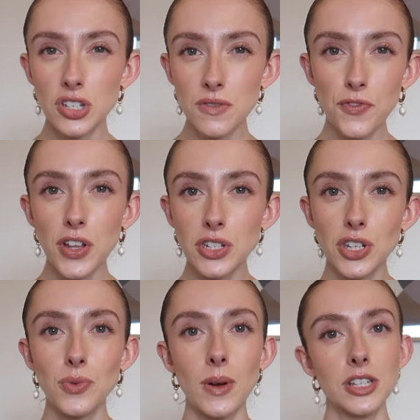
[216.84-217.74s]
doesn't feel
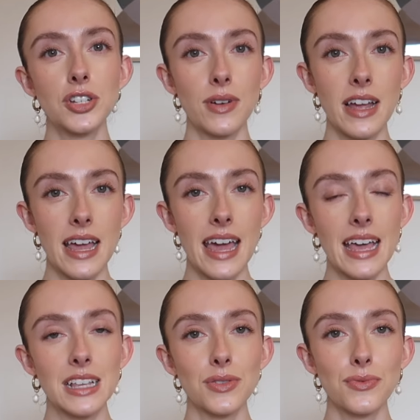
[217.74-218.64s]
too wintry,
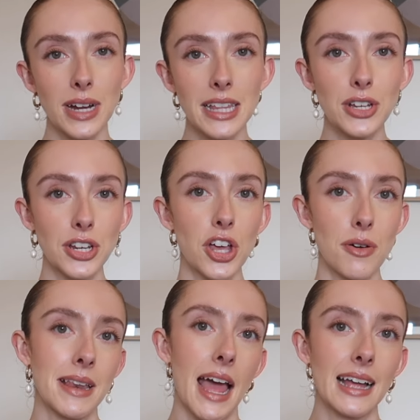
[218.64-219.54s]
is really going to
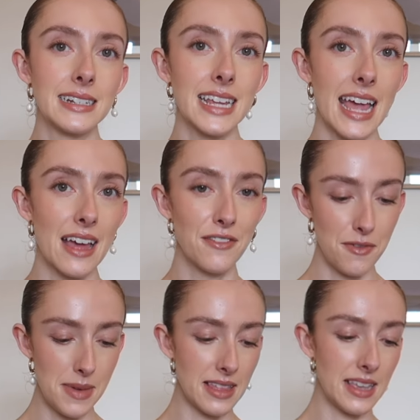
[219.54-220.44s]
come in handy. And
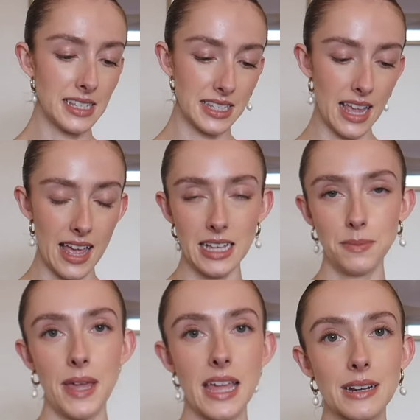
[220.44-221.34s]
for me, this has
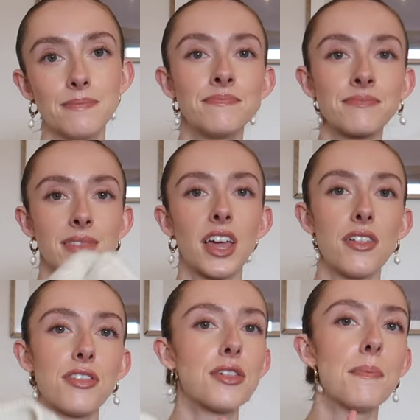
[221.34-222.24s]
been
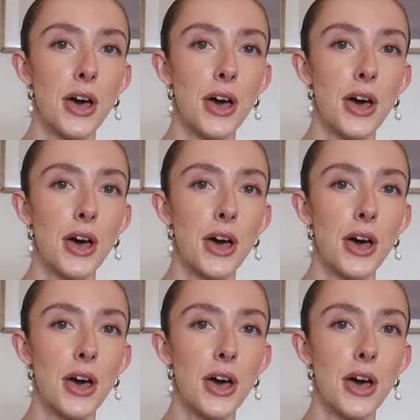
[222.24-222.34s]
the